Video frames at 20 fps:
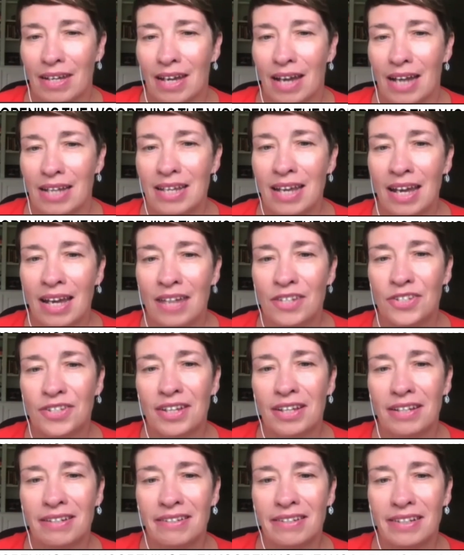Yeah, it's
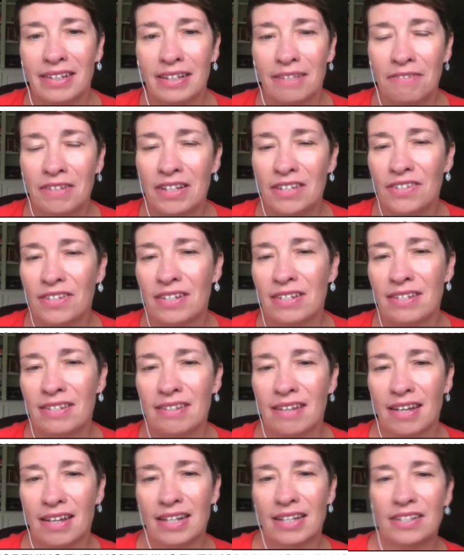getting, giving us
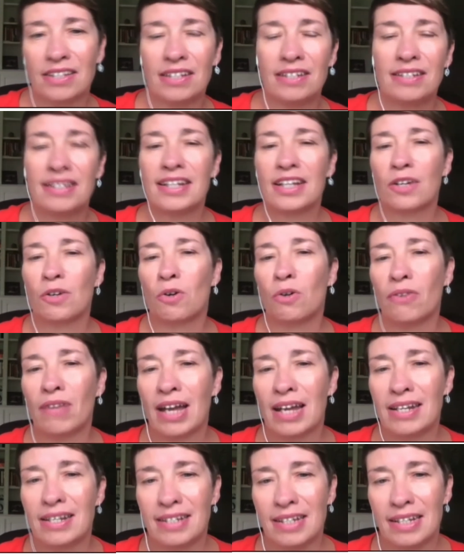insights and taking all
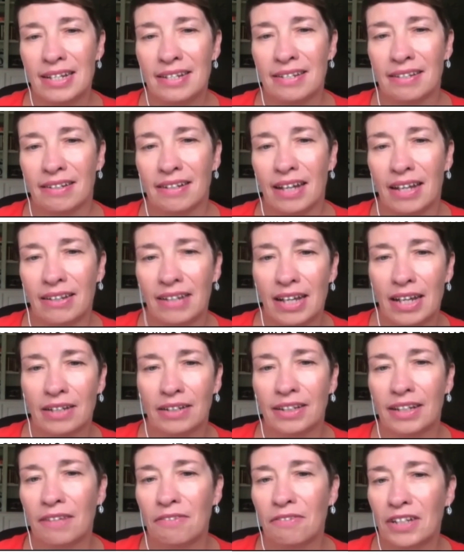that data and then
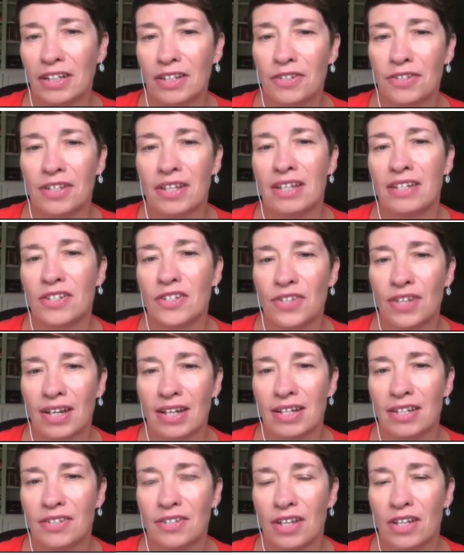giving us the
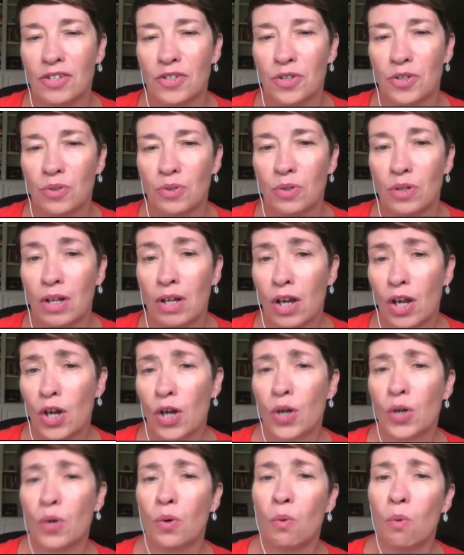insights as to,
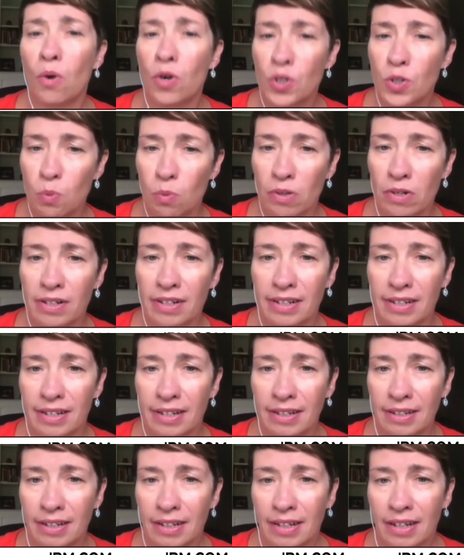you know, what's working.
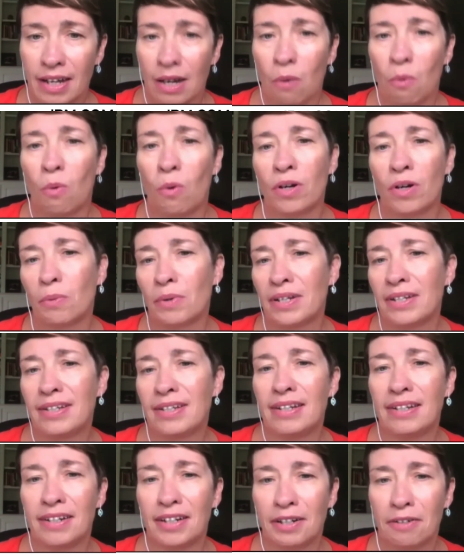What are we
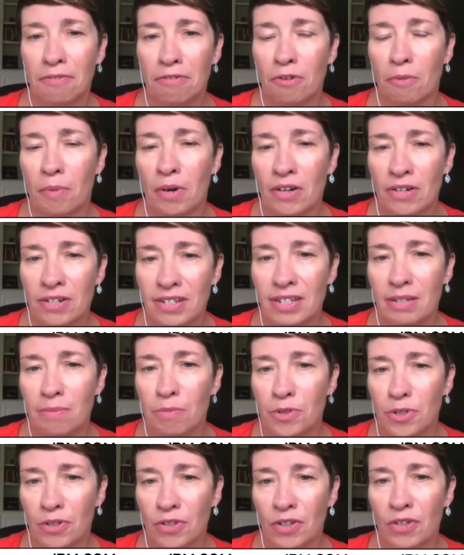hearing from our teams
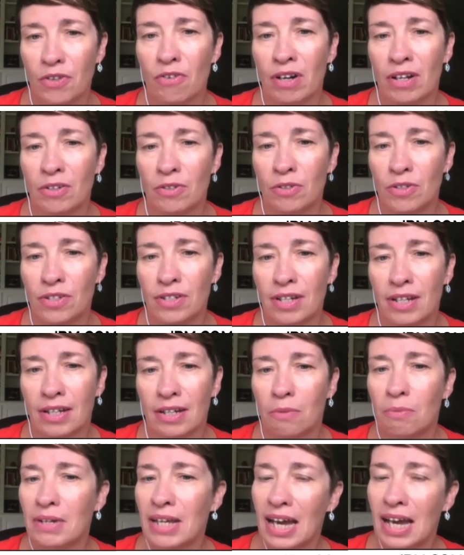on the ground? Uh,
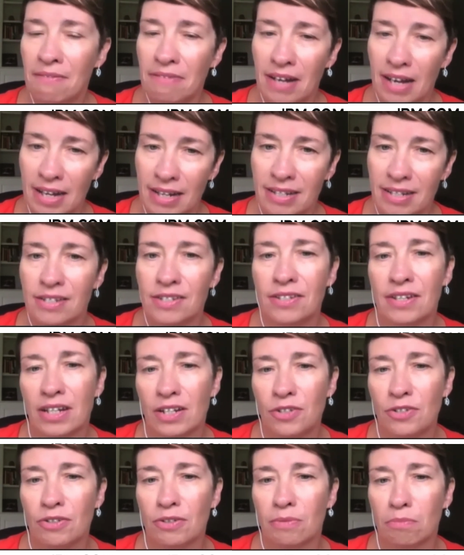we have had
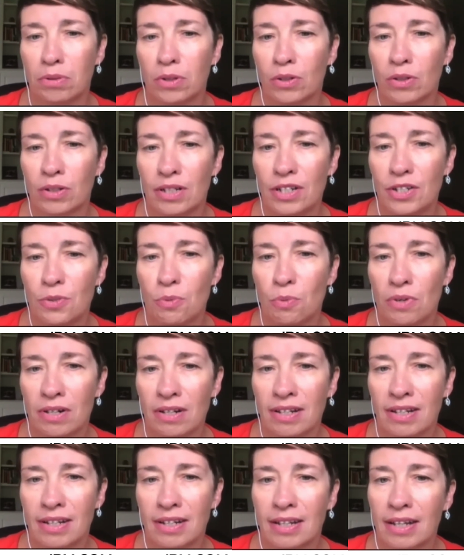essential employees
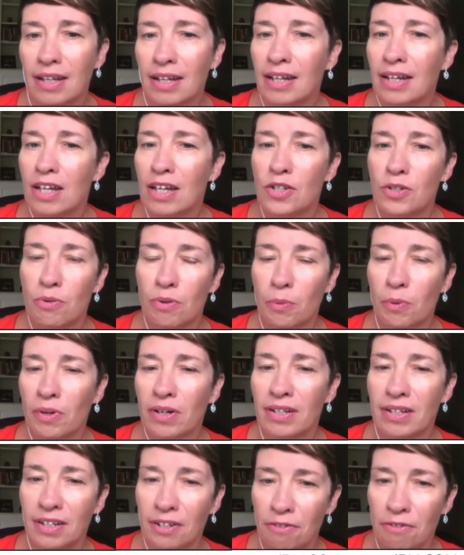working, so we want to
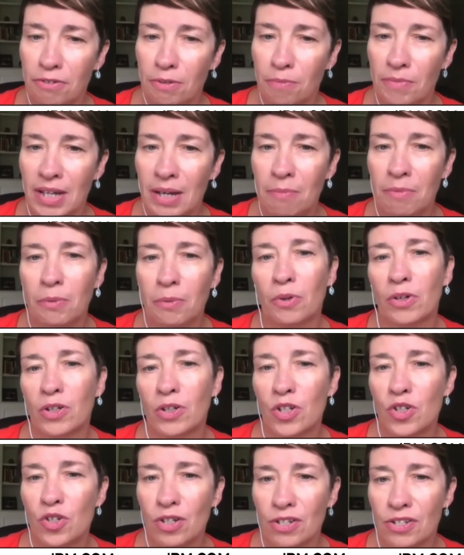hear from them. We want to
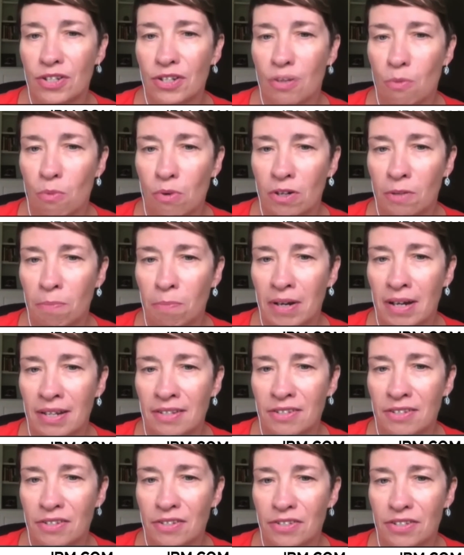adjust our work
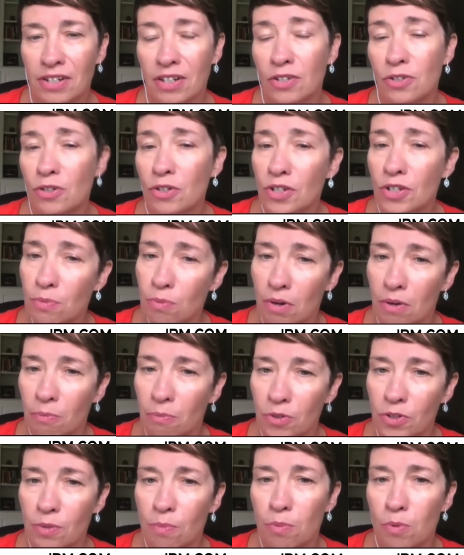patterns and adjust what
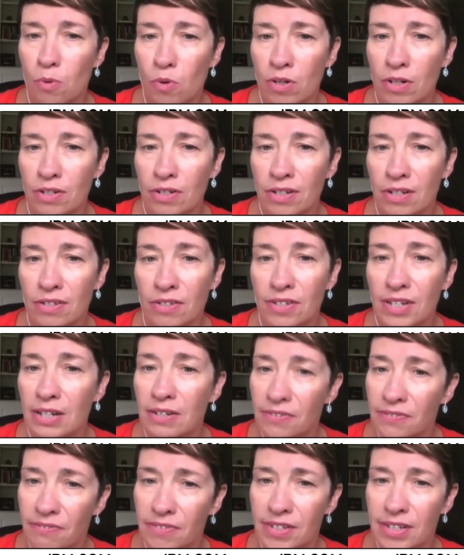supports and safe,
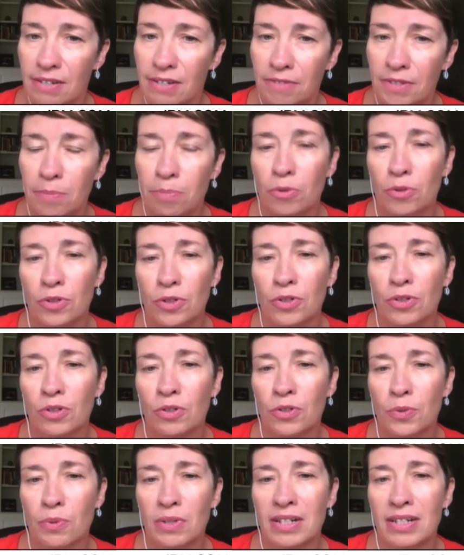safety
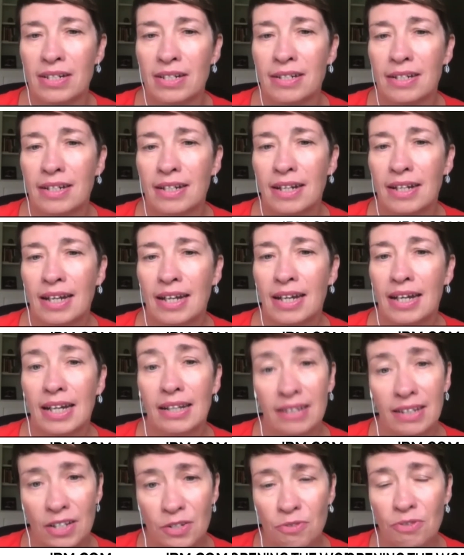protocols we need. And
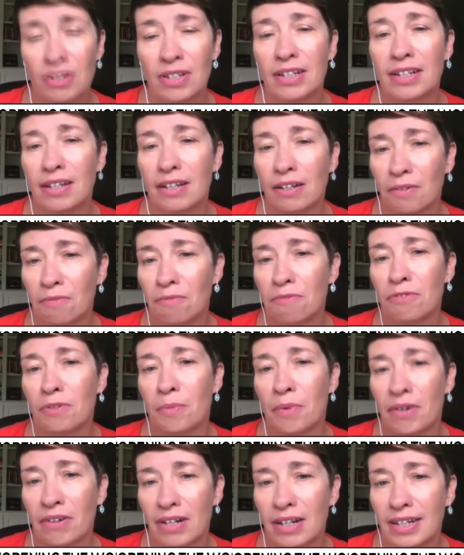that's really come from
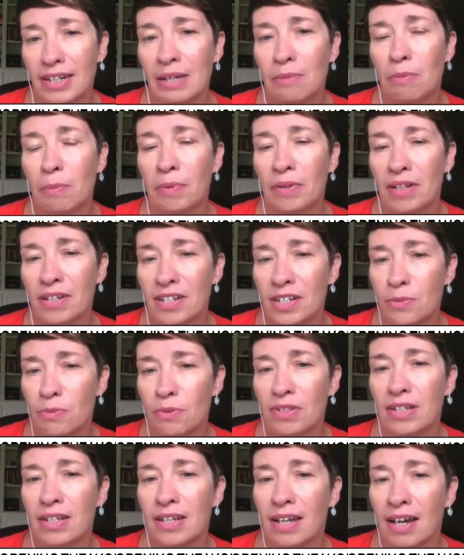our capabilities with
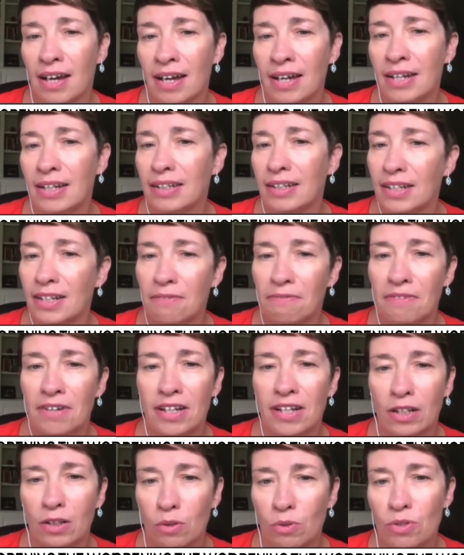A I, linked very
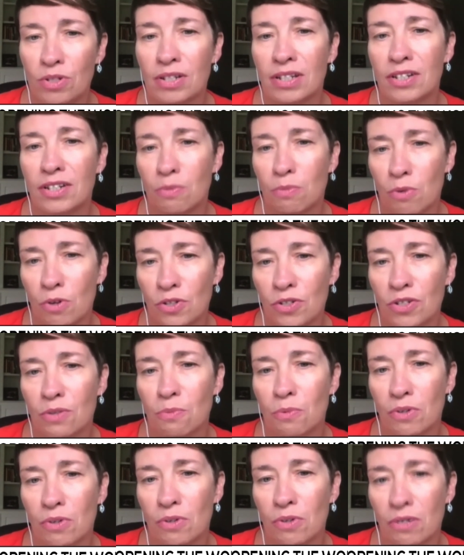closely to Watson
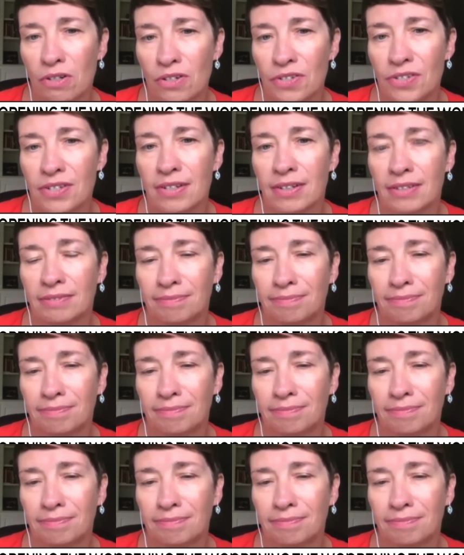Works.